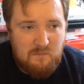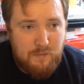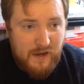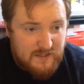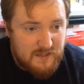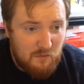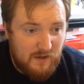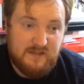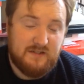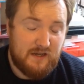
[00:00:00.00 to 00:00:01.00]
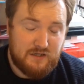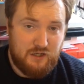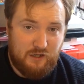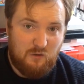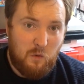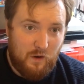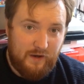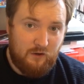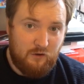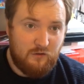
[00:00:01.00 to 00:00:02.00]
Pacing wise, it's actually
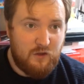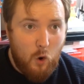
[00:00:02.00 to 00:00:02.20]
quite good.